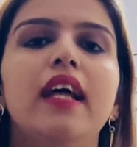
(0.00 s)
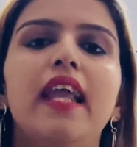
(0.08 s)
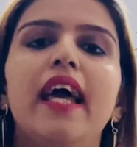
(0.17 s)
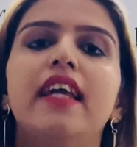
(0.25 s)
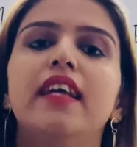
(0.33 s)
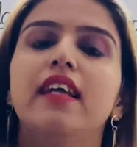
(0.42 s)

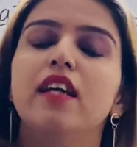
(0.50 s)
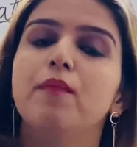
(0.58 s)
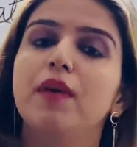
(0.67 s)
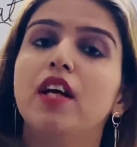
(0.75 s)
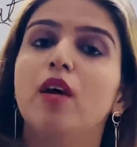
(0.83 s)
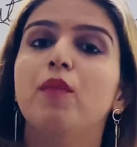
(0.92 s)
like it can
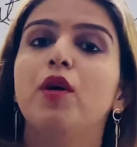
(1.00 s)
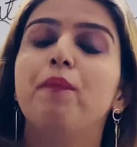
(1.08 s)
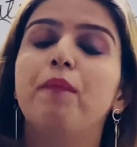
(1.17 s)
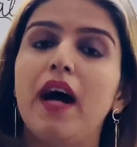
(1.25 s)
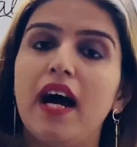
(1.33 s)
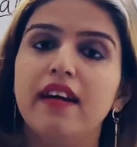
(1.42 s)
become a
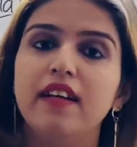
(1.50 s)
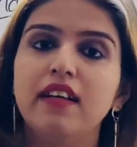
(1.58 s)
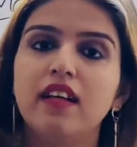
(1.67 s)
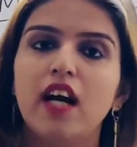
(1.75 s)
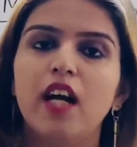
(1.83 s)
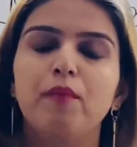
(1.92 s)

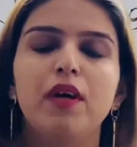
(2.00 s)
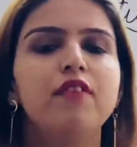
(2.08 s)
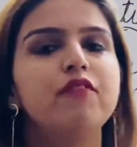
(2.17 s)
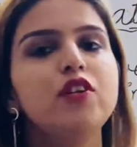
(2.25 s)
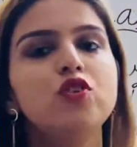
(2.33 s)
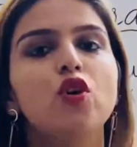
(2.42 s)
parenchyma.
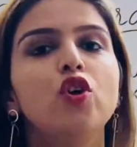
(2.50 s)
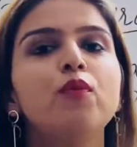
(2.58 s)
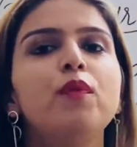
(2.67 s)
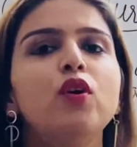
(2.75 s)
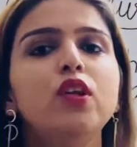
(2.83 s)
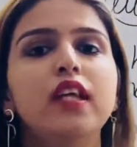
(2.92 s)
If we talk
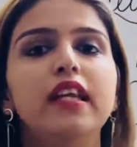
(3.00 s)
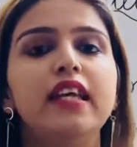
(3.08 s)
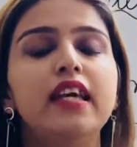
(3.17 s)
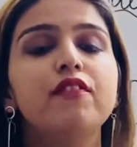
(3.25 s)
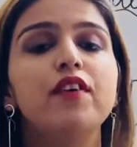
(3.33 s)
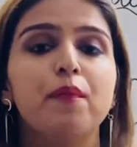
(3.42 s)
about the
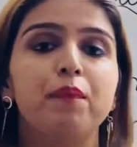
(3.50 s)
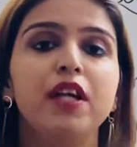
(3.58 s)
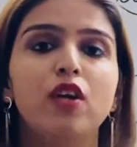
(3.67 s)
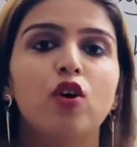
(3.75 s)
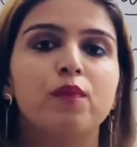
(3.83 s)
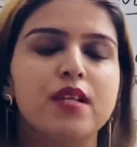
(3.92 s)
leaf
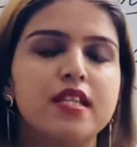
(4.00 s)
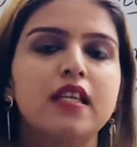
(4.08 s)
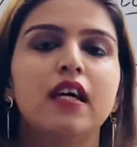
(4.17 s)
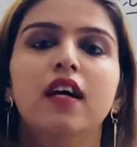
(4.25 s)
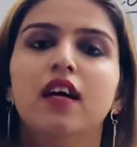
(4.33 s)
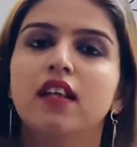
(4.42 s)
epidermis,
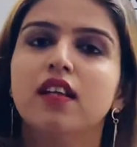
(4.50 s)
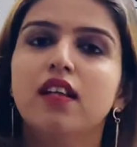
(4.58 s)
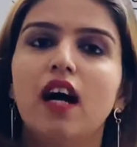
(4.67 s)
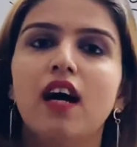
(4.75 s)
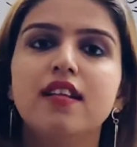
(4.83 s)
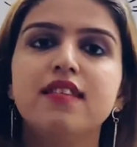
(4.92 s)
the
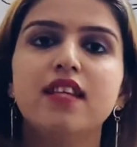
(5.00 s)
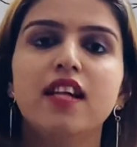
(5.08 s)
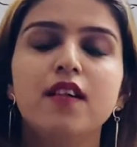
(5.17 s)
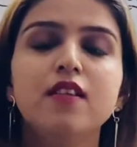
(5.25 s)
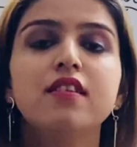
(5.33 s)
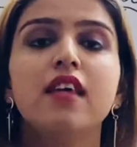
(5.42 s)
guard
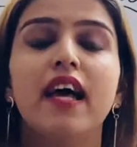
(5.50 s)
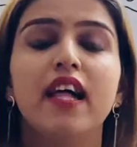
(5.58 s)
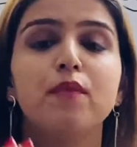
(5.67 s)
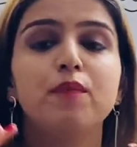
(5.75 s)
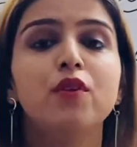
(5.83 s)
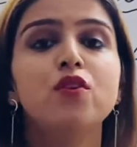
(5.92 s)
cells
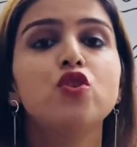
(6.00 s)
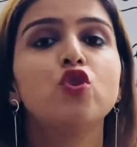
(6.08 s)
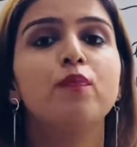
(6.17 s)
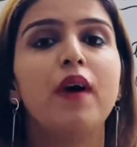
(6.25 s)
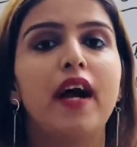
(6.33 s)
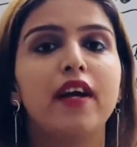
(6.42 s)
help the
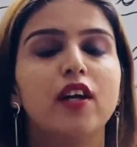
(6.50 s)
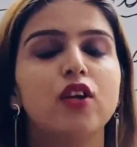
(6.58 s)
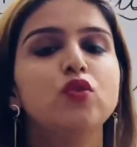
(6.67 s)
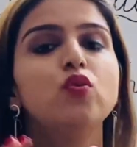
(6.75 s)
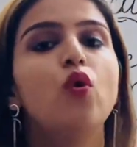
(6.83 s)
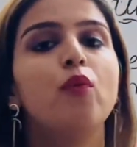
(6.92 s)
stomata
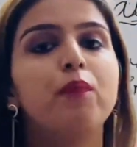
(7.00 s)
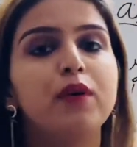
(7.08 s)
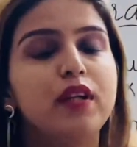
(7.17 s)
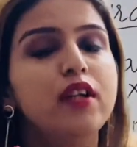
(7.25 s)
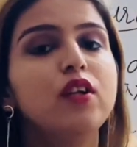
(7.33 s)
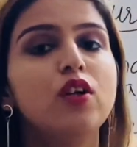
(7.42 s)
to
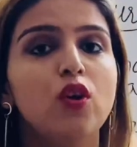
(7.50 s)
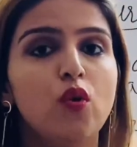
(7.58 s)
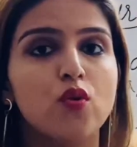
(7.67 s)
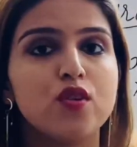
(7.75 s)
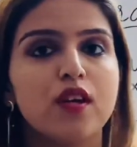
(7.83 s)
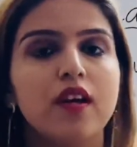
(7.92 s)
open and
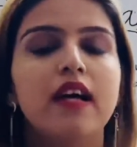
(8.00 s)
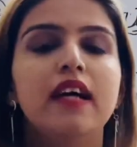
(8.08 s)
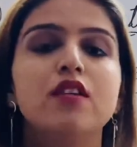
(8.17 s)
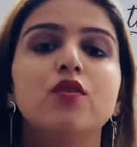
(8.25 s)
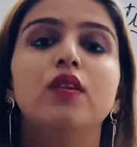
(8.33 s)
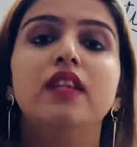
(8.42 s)
close.
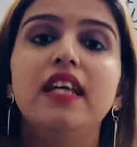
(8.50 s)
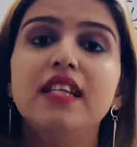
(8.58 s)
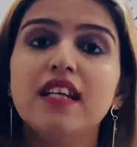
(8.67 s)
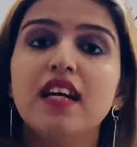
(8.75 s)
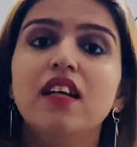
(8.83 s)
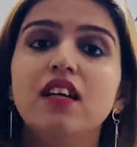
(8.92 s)
So these
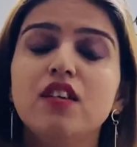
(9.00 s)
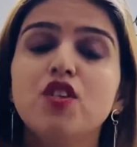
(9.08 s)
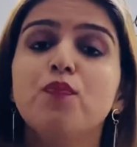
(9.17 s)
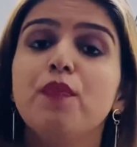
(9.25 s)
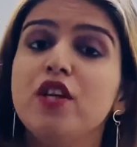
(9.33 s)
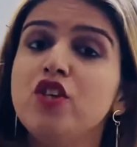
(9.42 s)
are a
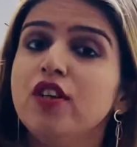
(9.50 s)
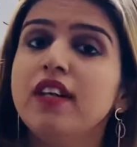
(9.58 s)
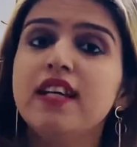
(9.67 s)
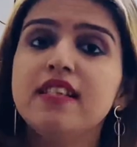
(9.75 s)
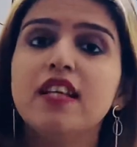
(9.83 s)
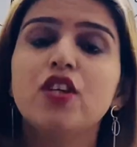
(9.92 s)

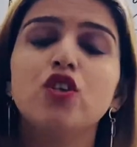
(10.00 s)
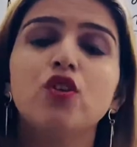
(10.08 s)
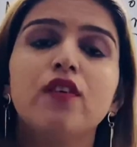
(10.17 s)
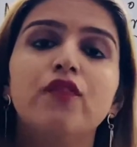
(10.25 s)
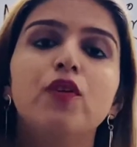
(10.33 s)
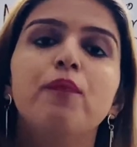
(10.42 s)
specialization
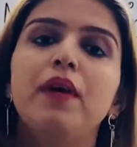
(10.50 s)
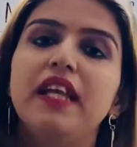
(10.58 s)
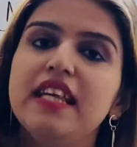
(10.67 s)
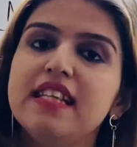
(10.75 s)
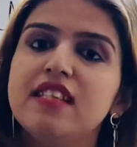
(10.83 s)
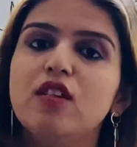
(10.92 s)
of the
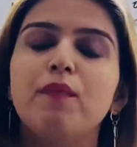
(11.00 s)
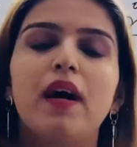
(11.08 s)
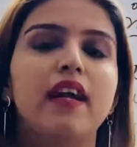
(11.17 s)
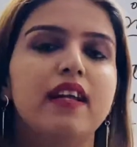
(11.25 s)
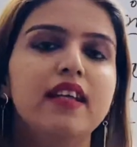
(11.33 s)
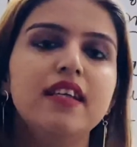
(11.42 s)

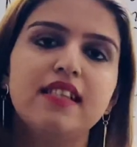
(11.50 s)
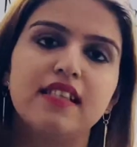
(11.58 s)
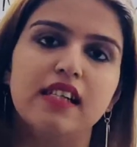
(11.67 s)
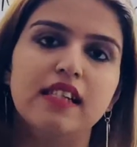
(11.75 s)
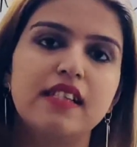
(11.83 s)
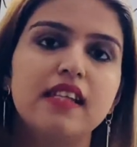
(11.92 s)
meristematic
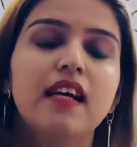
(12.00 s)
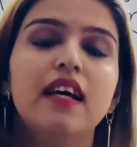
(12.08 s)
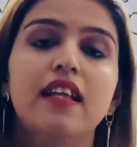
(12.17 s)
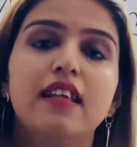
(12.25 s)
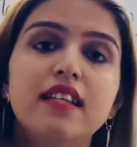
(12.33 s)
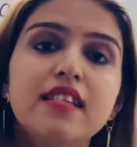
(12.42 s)
cells.
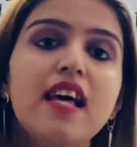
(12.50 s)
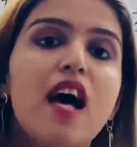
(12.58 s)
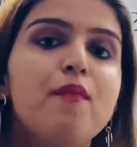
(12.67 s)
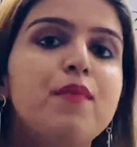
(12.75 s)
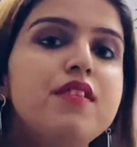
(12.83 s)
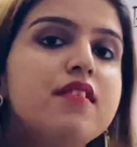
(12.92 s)
This
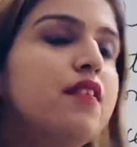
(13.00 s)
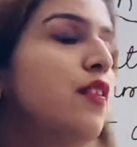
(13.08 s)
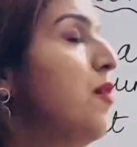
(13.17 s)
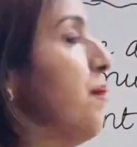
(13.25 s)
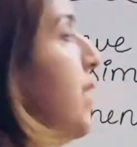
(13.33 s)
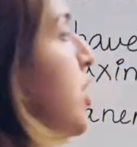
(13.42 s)
happens in
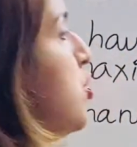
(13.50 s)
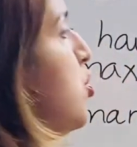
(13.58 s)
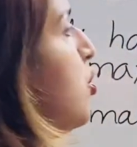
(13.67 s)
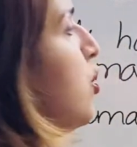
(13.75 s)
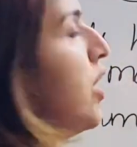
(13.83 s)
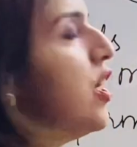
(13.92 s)
the
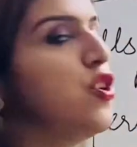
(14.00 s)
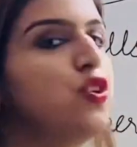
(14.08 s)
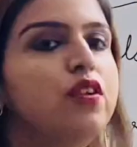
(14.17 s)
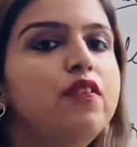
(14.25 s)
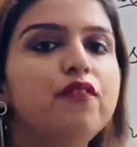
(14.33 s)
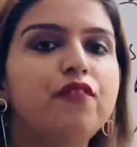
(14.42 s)

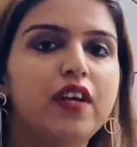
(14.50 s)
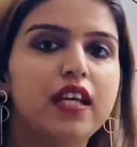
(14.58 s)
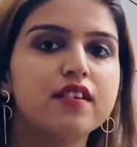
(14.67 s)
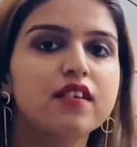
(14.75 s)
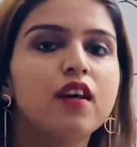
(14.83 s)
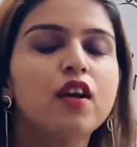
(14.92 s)
maturation phase.